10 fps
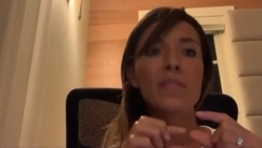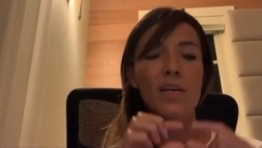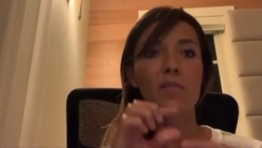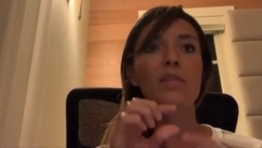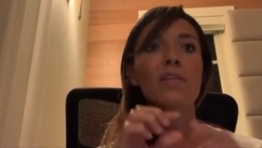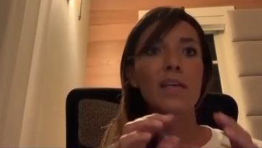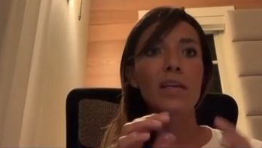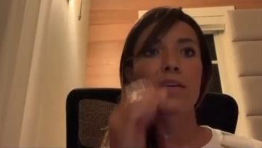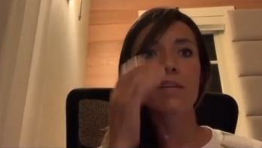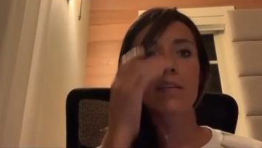down,
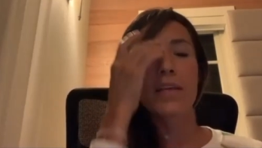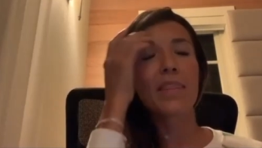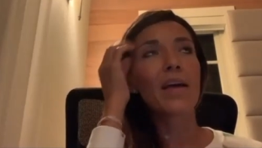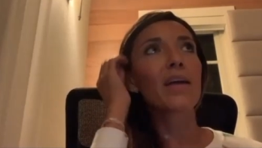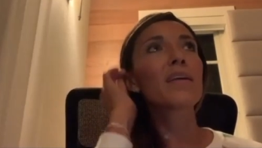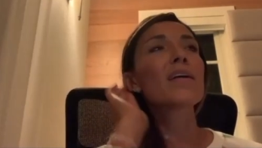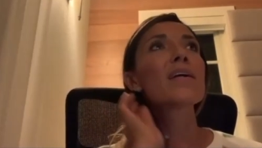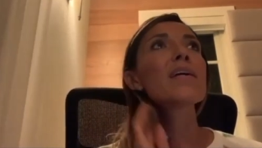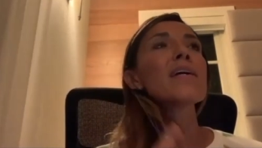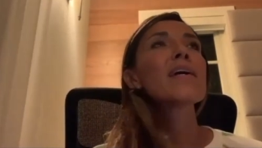like like that.
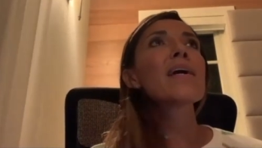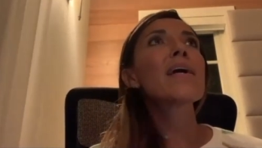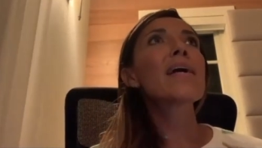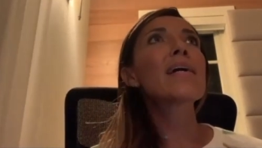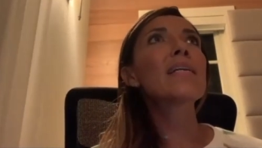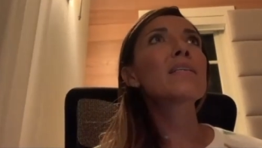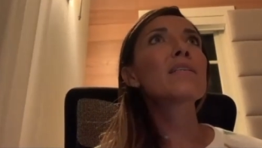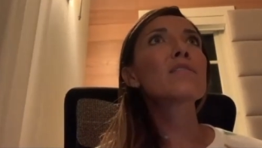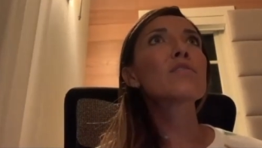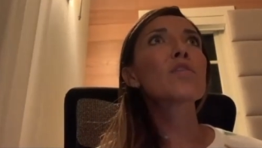
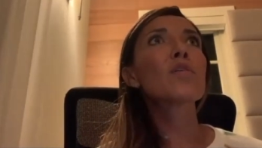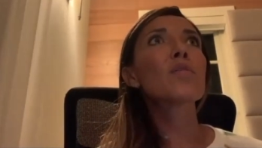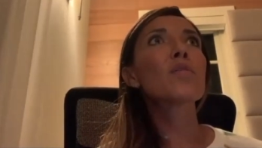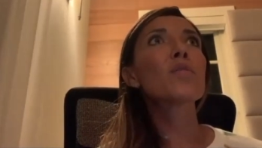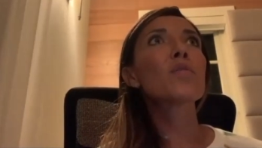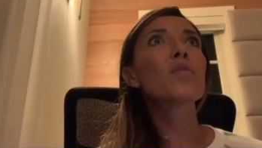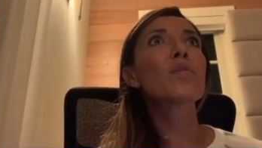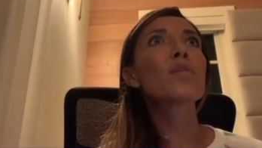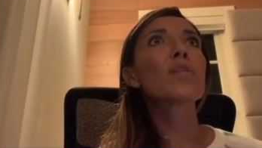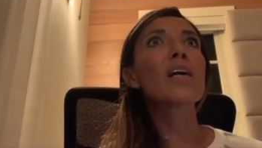And so
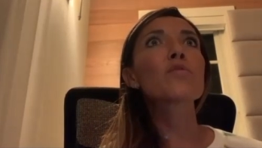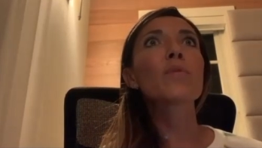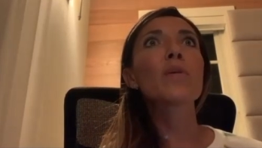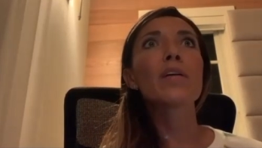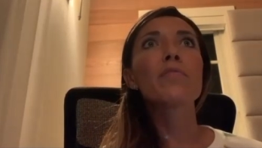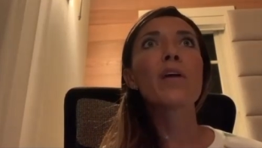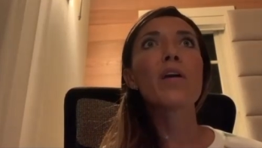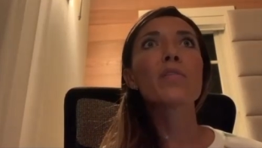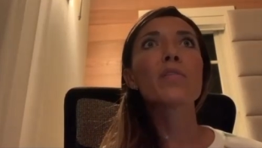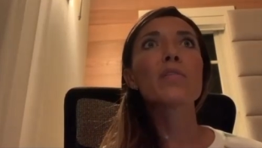that's where I
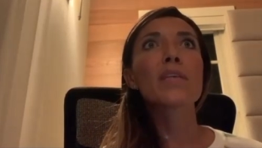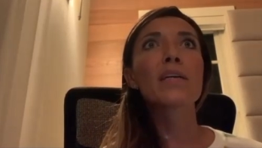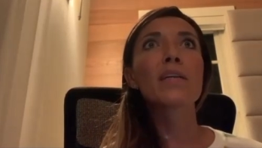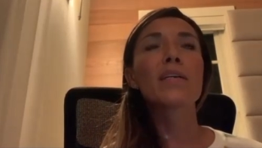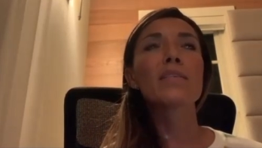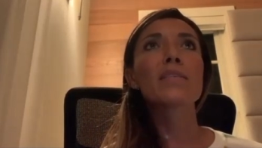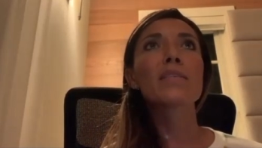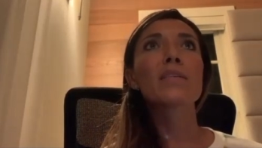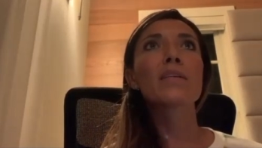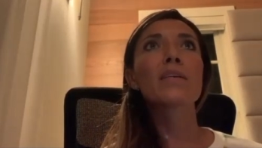found ZenCleanz.
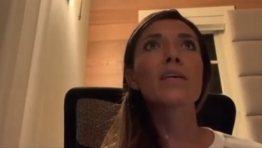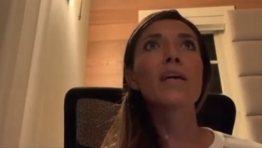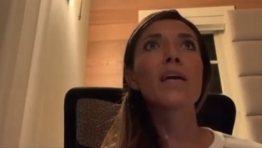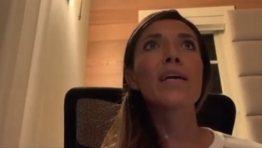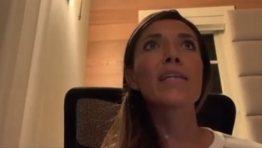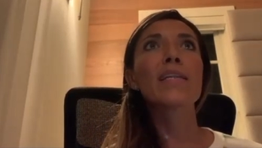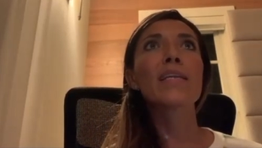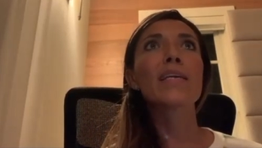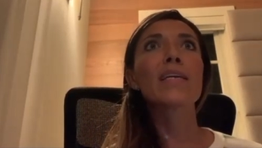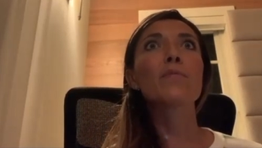And
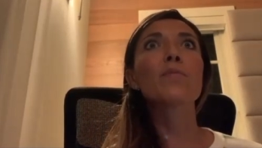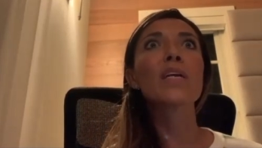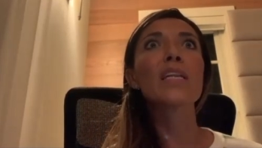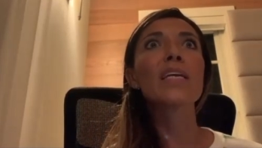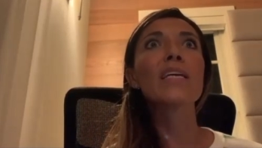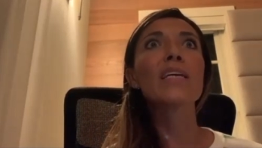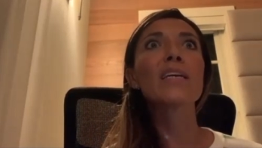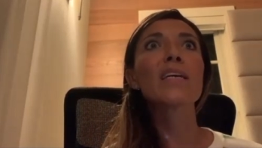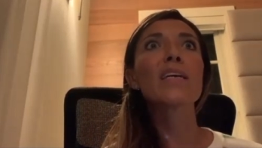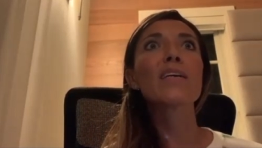it really
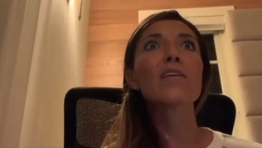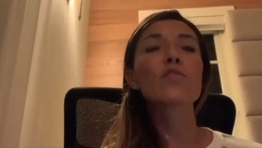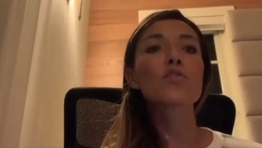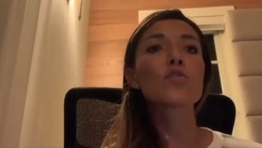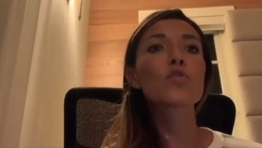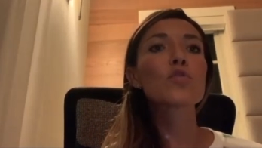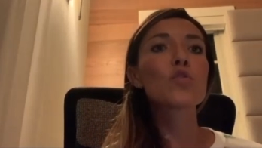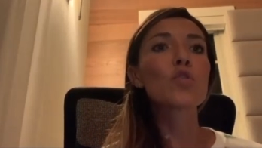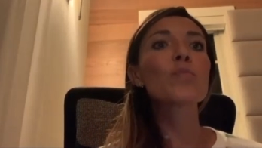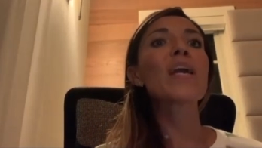
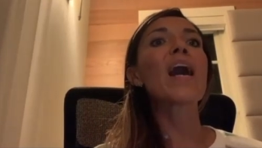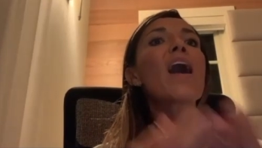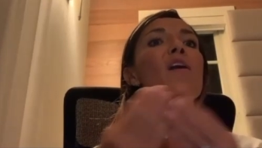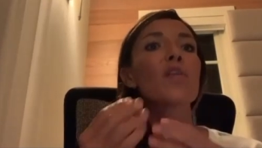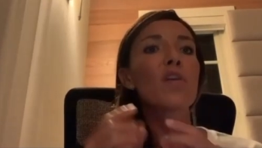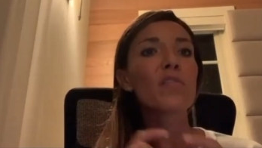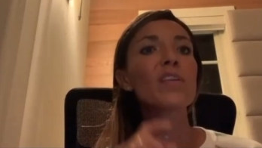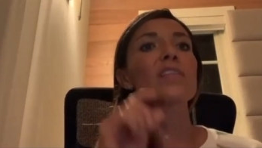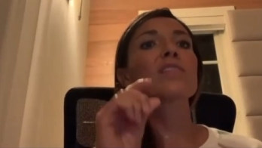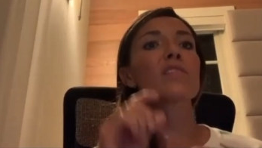took me out of
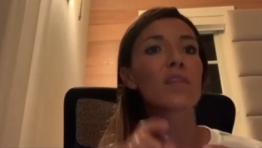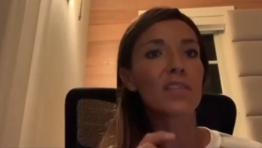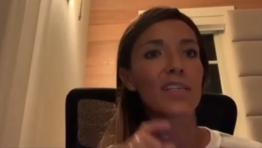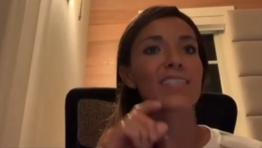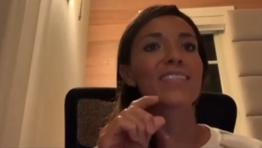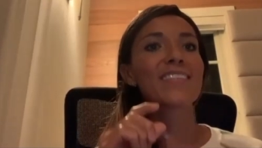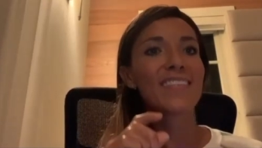this darkness,